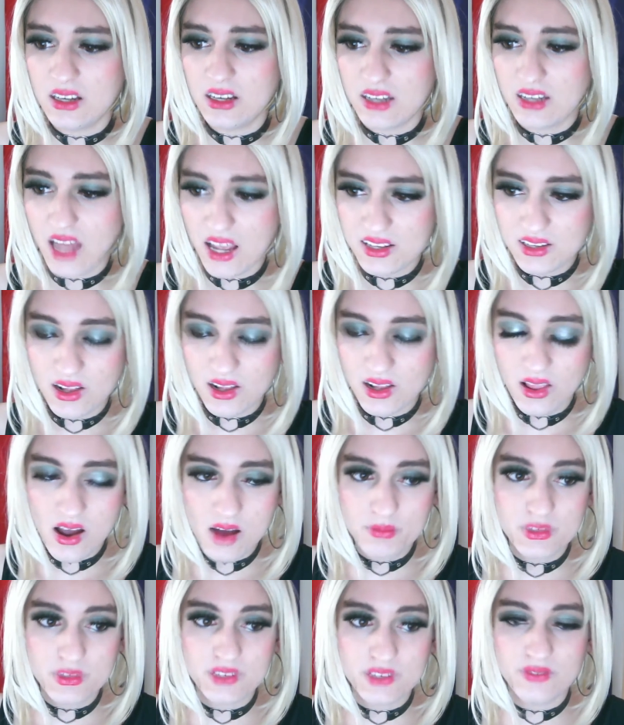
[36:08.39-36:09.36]

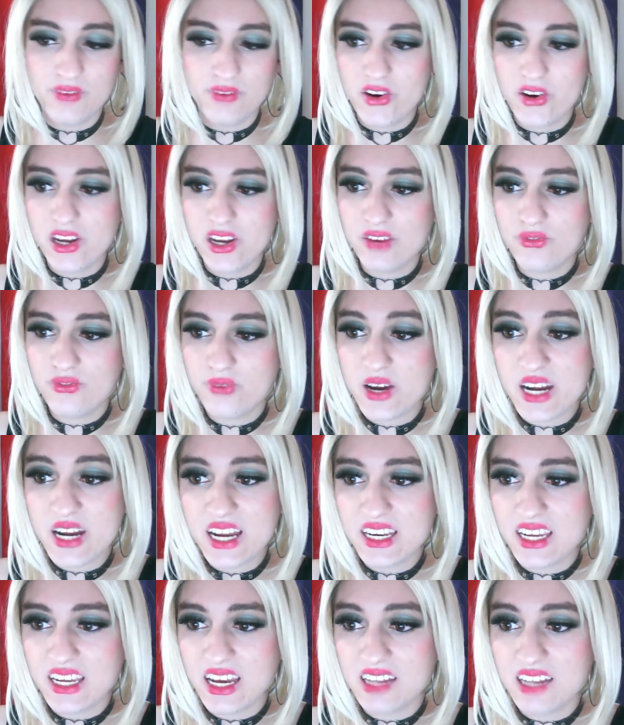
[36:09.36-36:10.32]
Dusclops, very fun
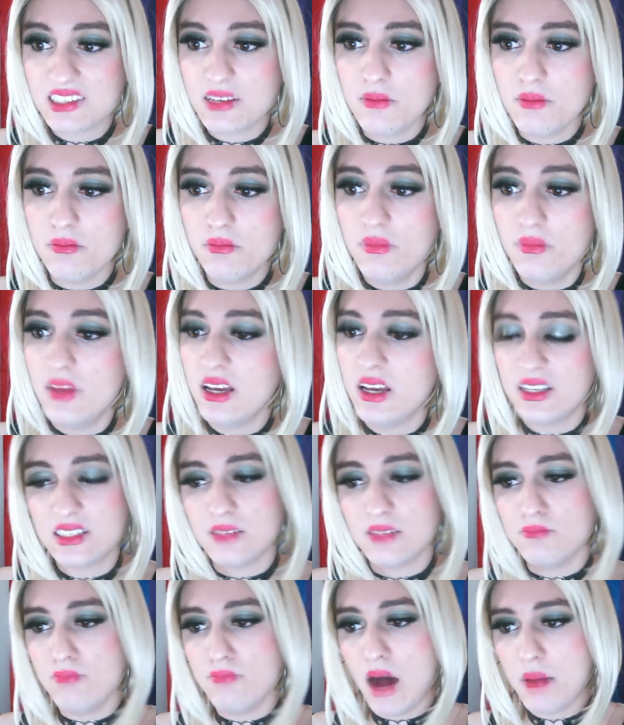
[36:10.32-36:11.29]
idea. It's a
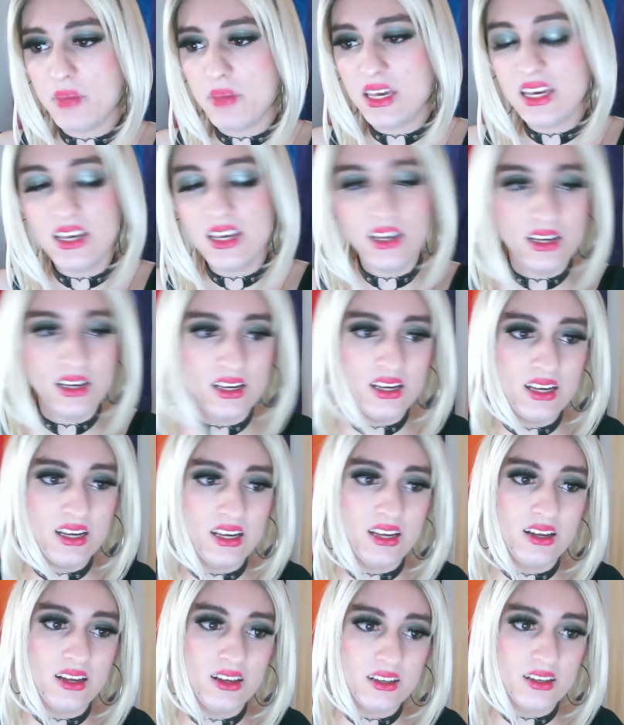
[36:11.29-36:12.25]
mummy
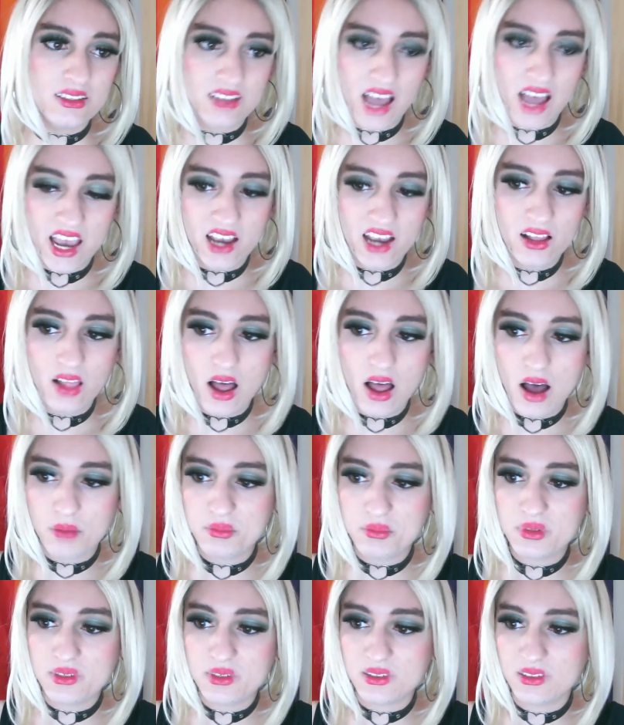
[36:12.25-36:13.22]

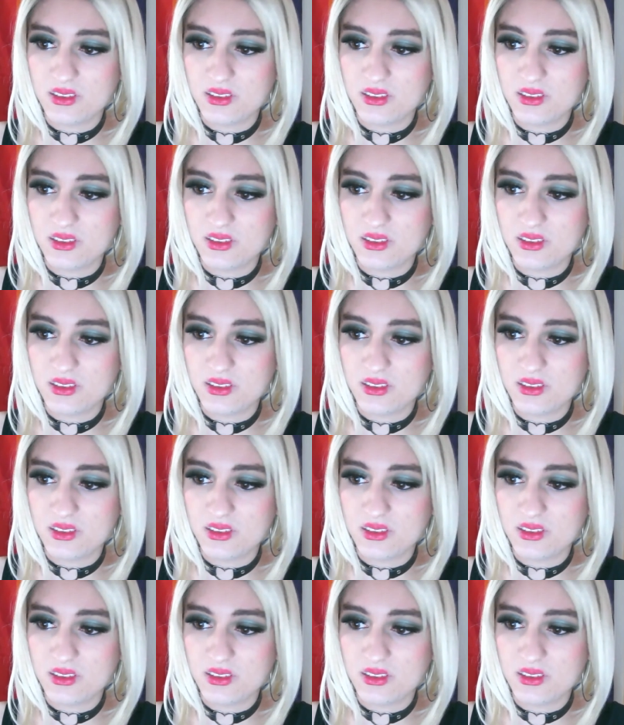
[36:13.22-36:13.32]
Cyclops,